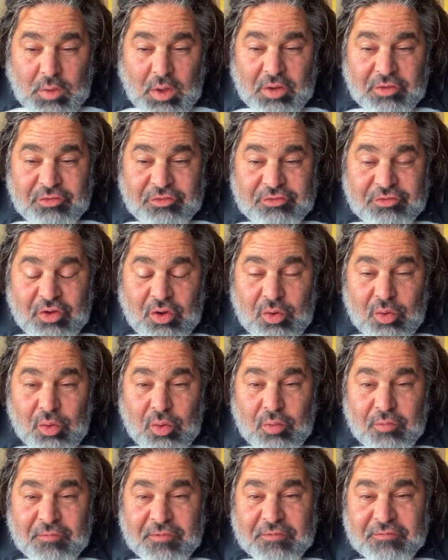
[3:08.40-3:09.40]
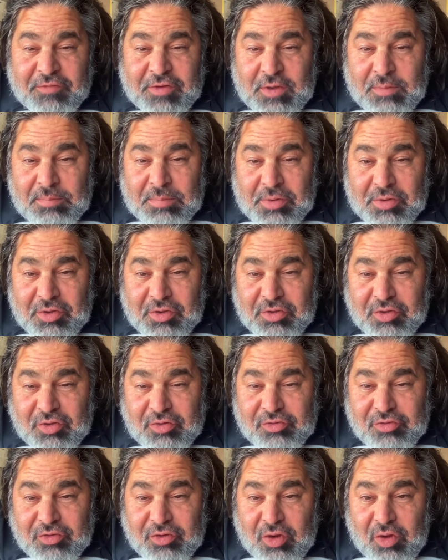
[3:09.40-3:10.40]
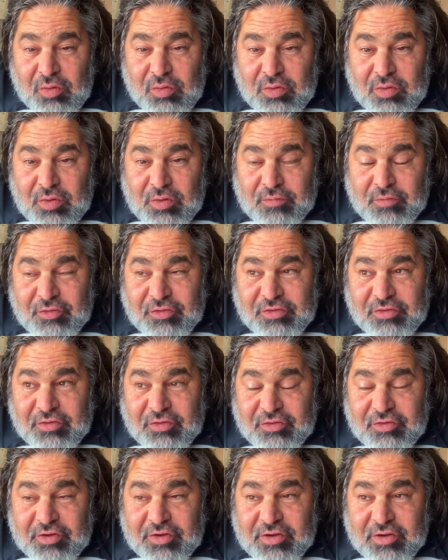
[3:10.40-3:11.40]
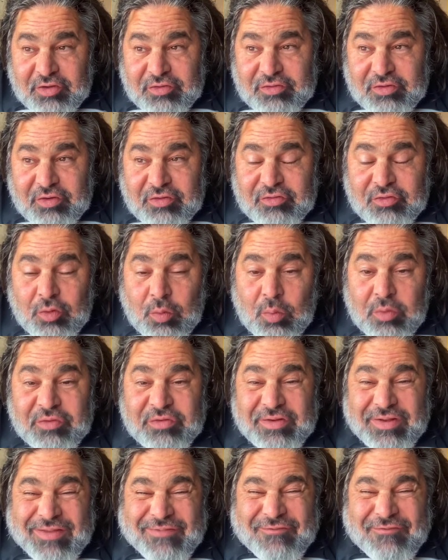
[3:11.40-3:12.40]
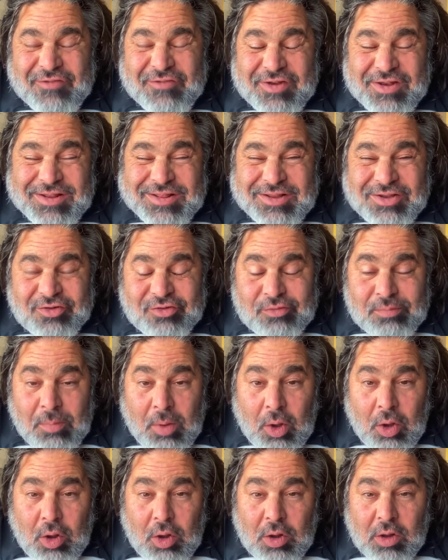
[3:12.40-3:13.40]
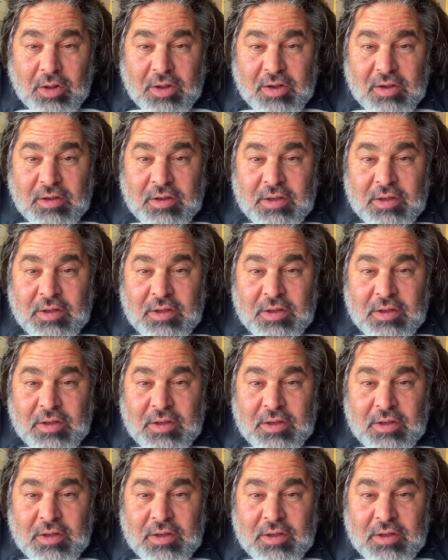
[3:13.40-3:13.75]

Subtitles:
So 15 billion years ago, the universe either didn't exist or was infinitely small.